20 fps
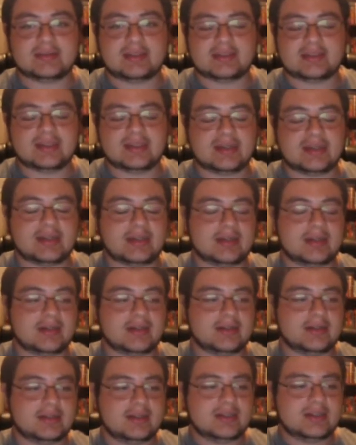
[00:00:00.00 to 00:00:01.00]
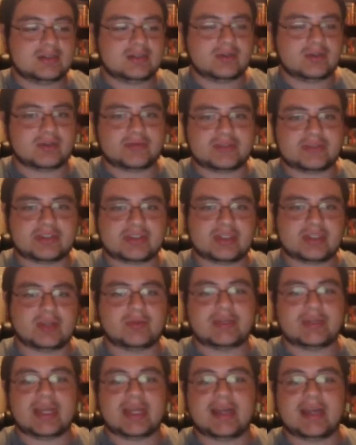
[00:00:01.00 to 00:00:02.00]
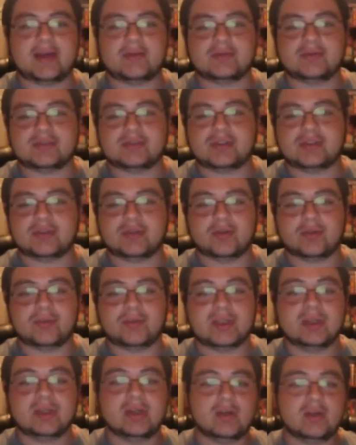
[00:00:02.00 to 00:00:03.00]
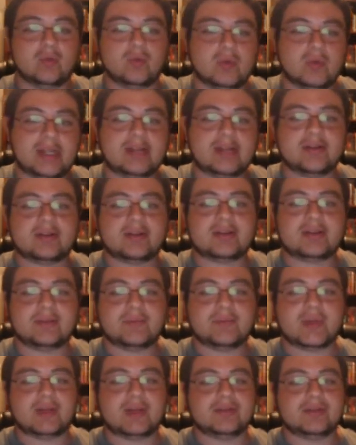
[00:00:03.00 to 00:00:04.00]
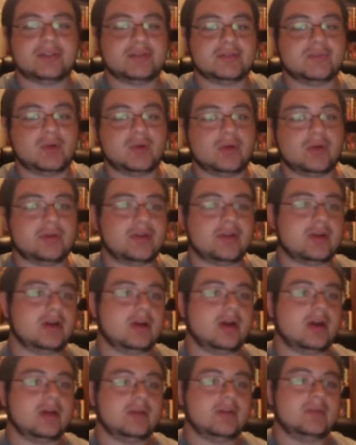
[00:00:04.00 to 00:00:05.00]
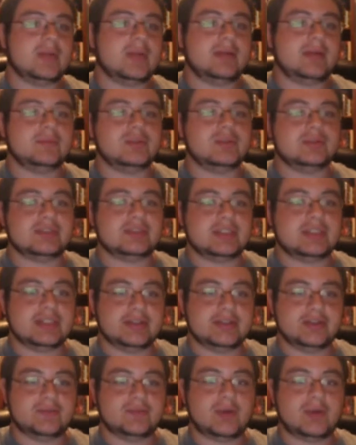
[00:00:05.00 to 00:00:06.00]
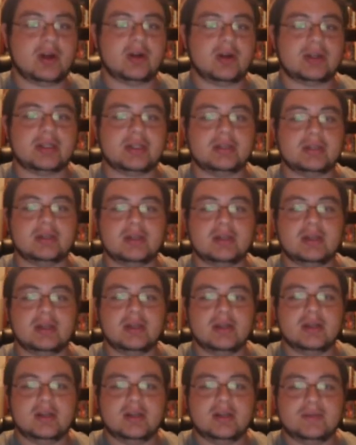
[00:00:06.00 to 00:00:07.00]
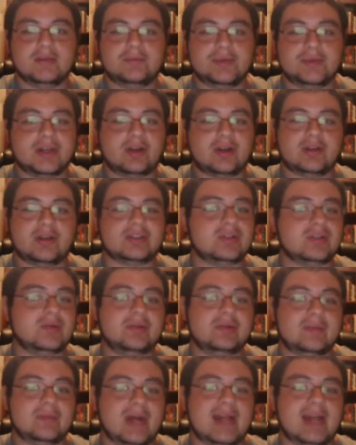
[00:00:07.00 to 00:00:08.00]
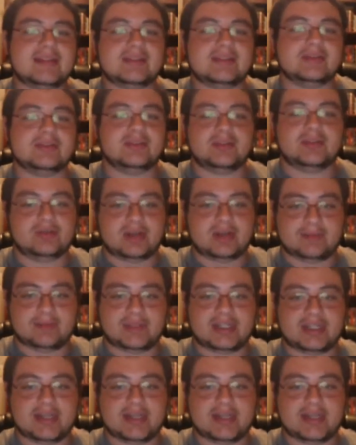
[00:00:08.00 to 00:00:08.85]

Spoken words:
is going to sort of slow down, so there will be weaker compared to both other members in your party, but also the monsters they're up